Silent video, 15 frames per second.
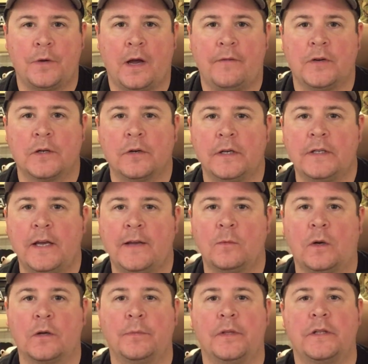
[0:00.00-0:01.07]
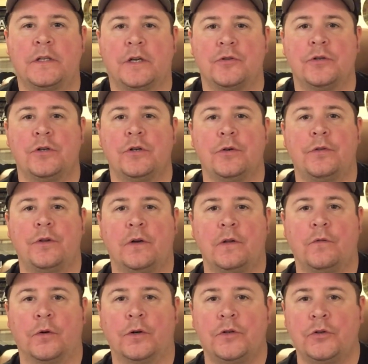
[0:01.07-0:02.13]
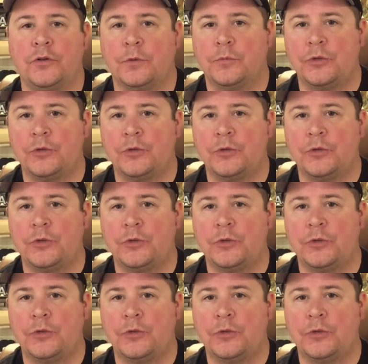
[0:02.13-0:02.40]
you're having a great day and welcome to the Tundra Dude 34 YouTube